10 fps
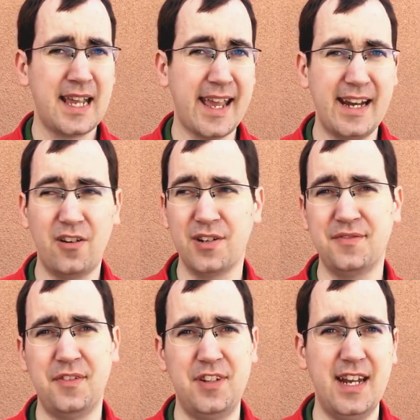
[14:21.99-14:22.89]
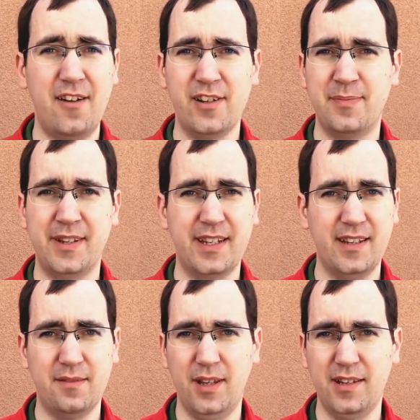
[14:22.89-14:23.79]
eight hours, fifteen hours building
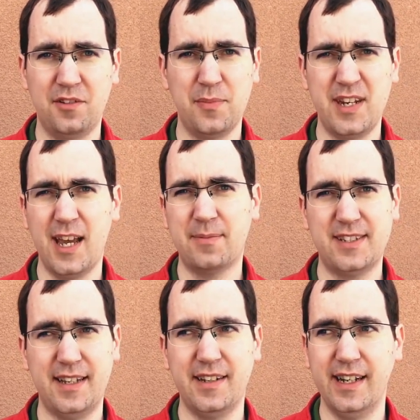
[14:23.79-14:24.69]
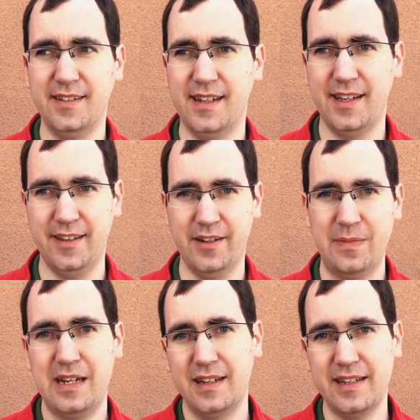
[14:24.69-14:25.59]
a, a little mini app to send it in, and then
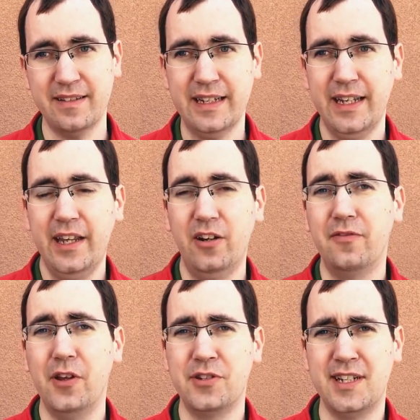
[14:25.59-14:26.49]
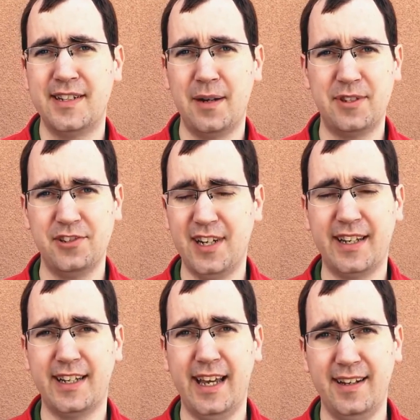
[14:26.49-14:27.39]
immediately, you know, float to the top of their stack
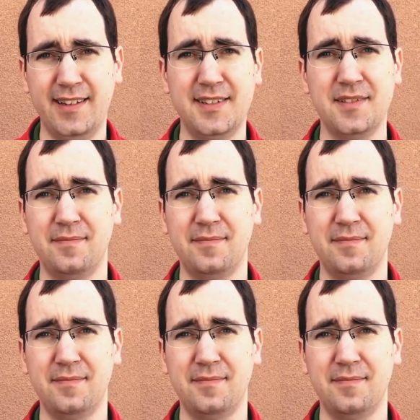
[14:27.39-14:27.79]
of candidates.